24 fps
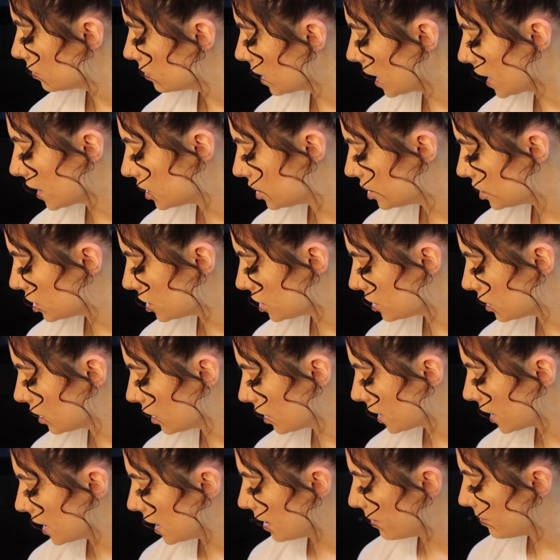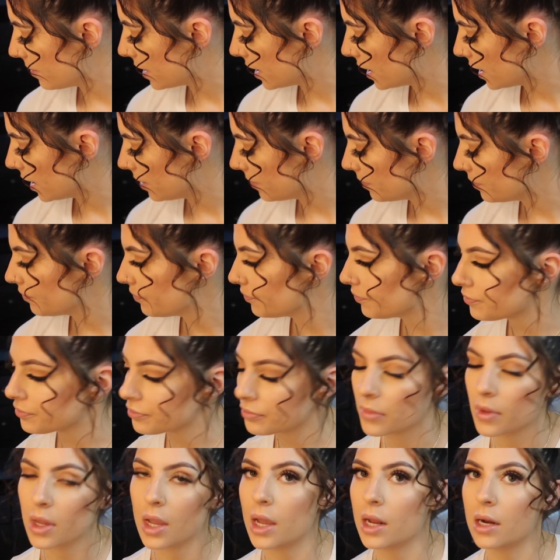like just looking at my
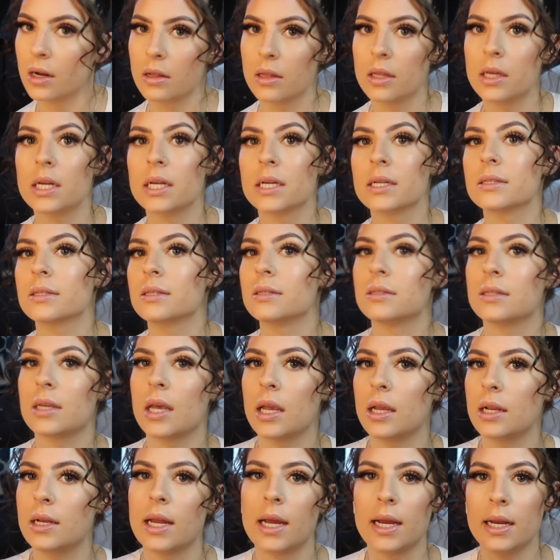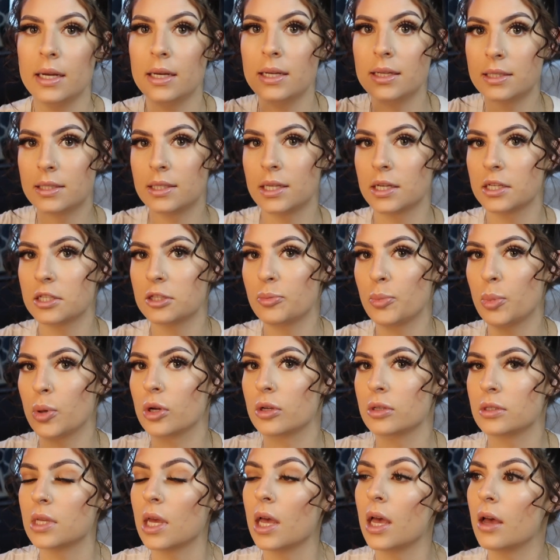analytics, it's like
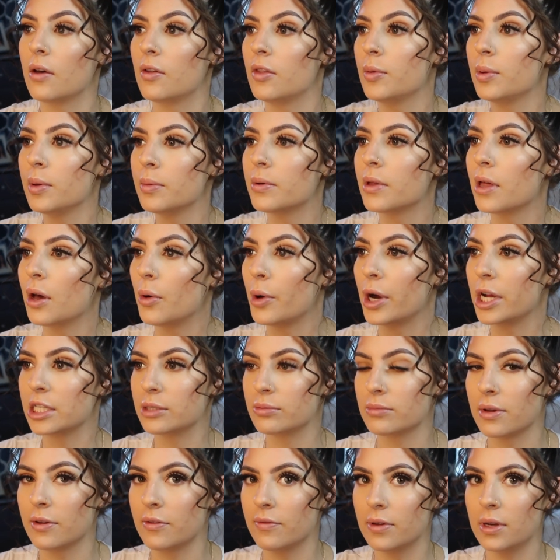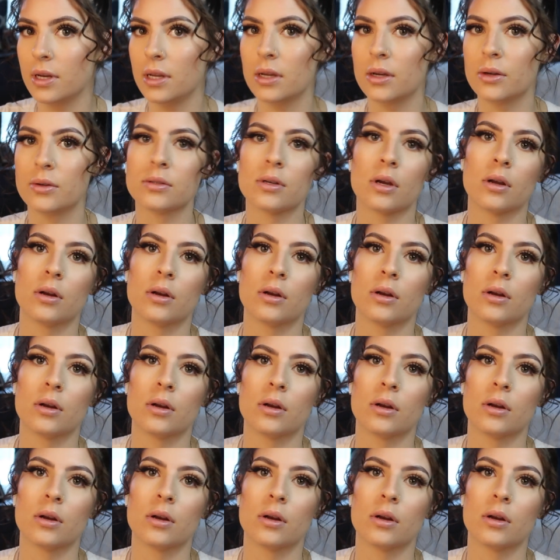96% of the people that watch my videos